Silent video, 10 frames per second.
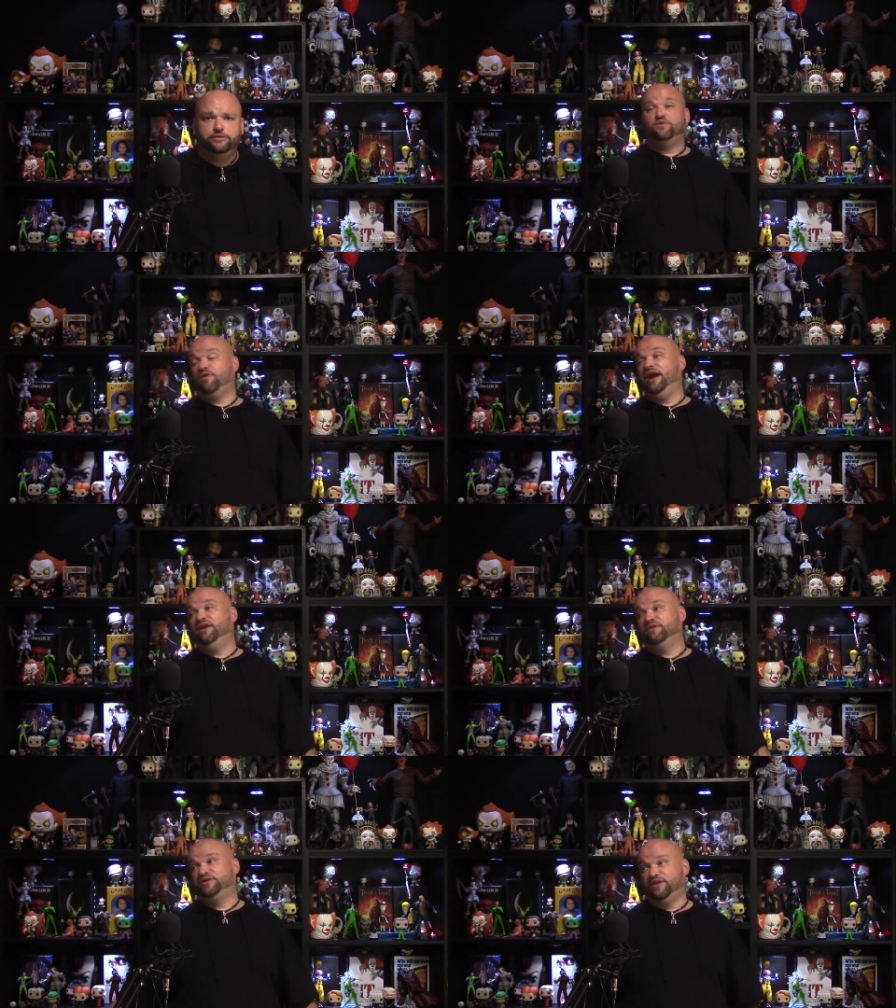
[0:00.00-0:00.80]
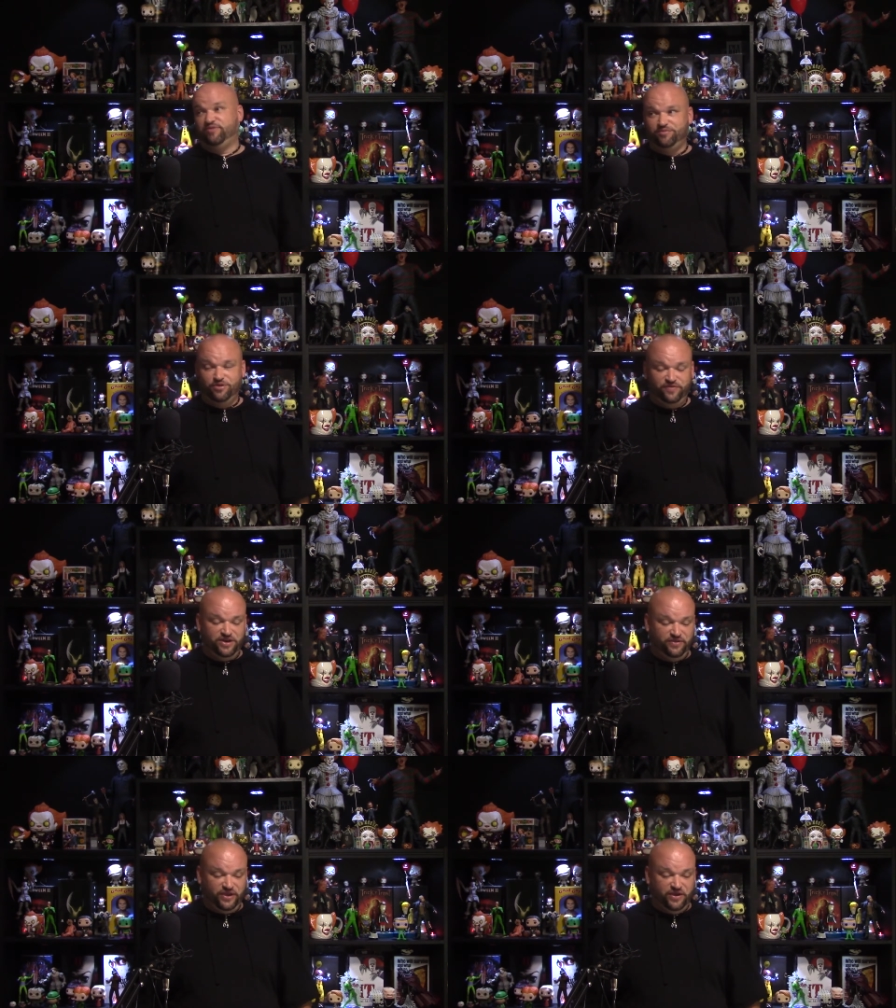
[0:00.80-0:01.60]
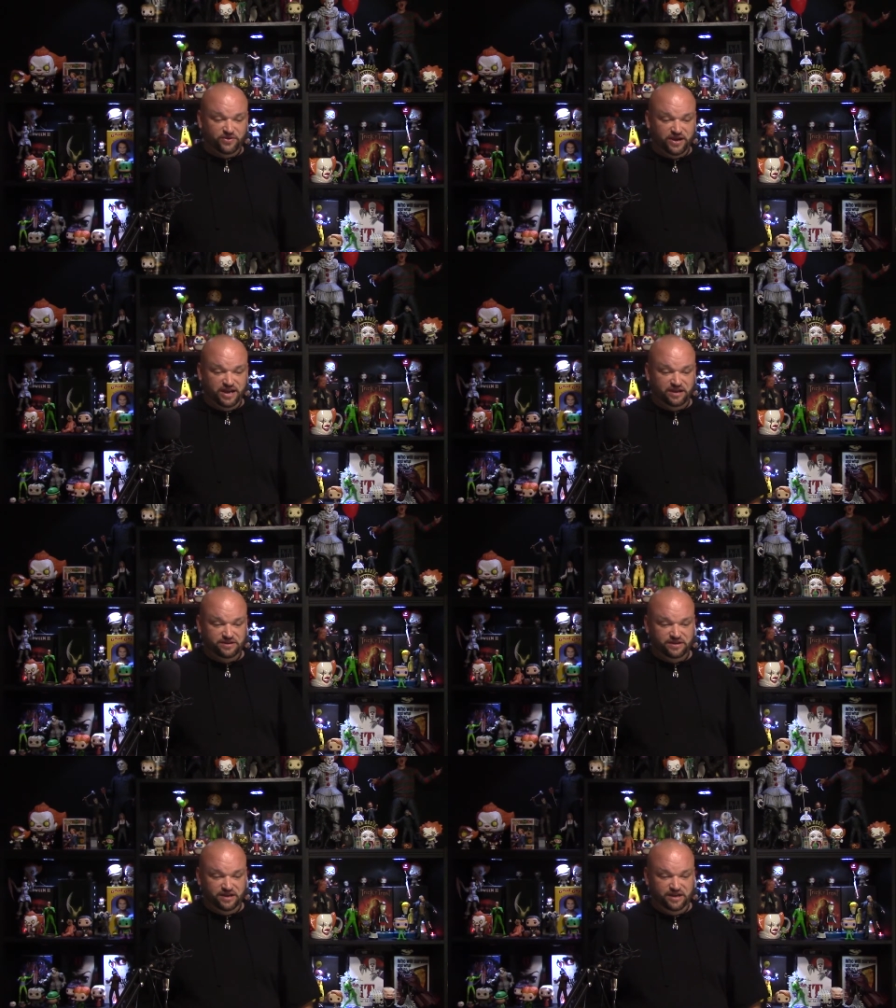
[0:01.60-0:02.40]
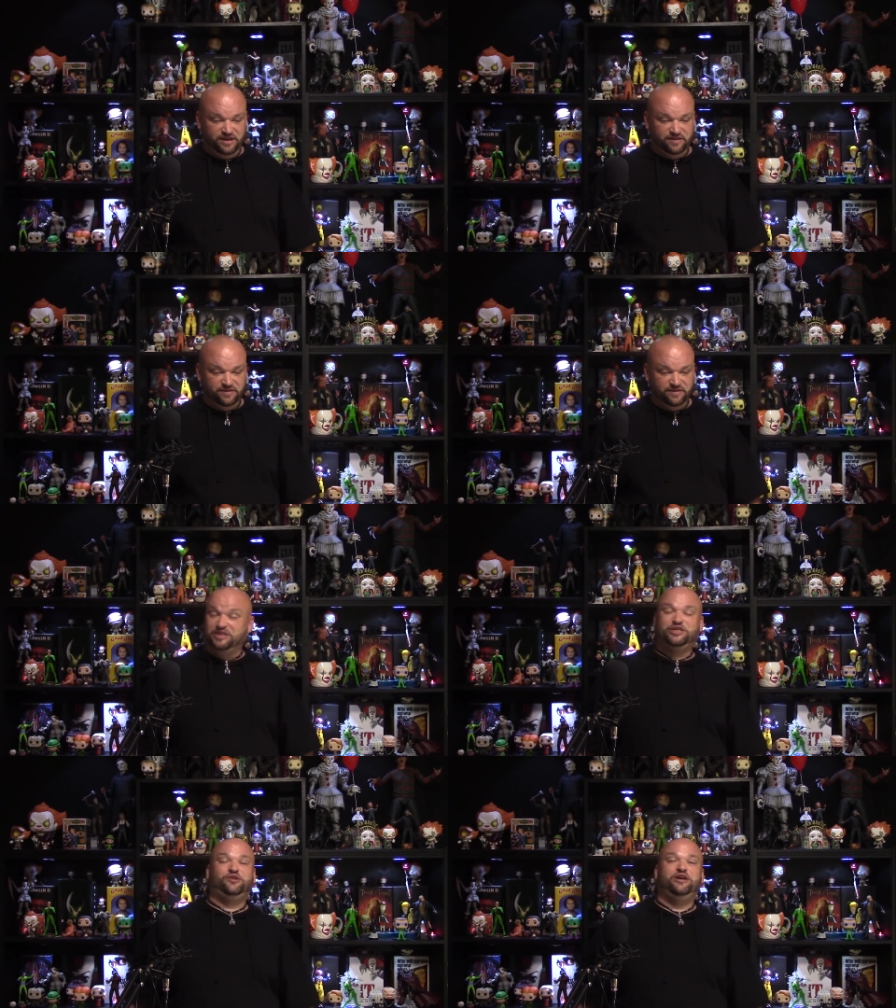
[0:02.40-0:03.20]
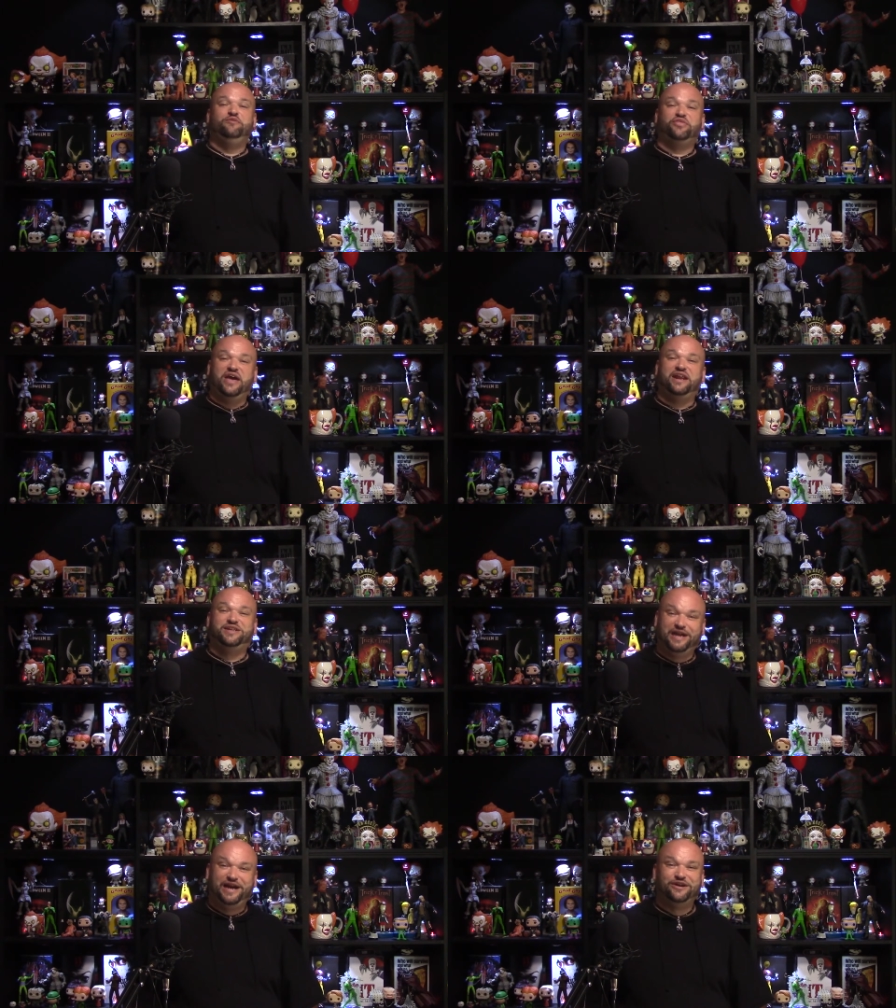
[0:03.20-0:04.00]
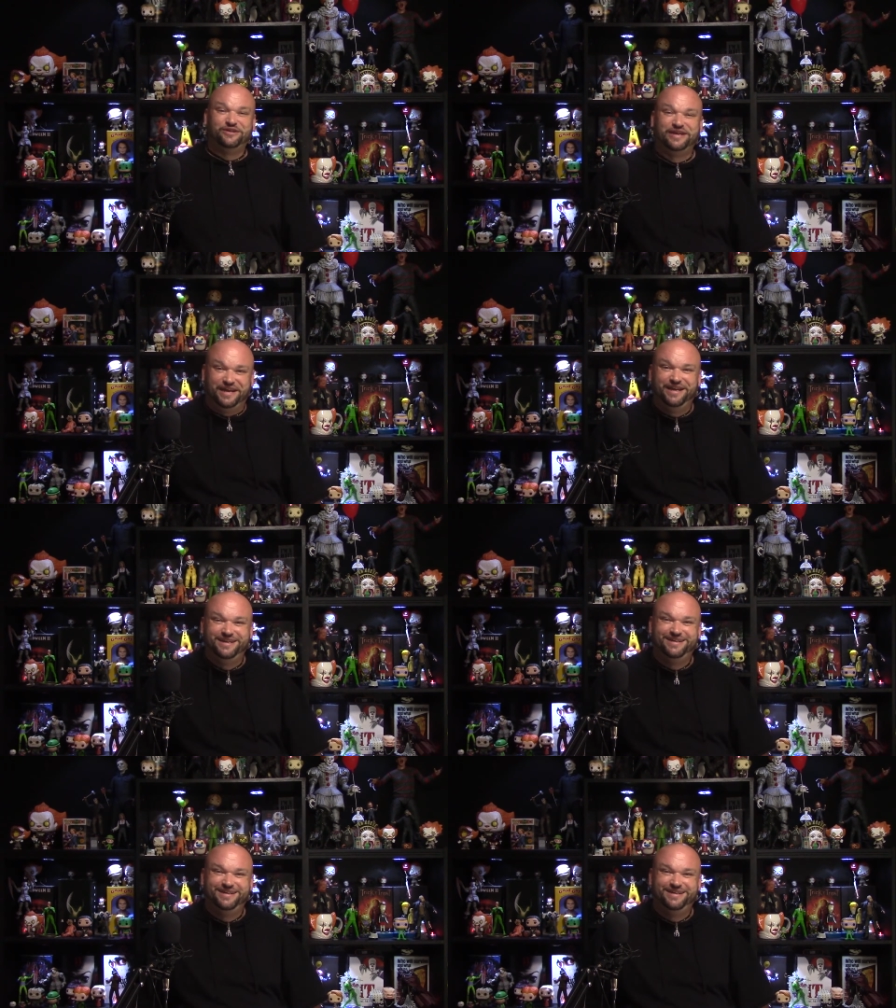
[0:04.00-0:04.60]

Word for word: The writers of the movie, on the other hand, Uh, disagree with that entirely.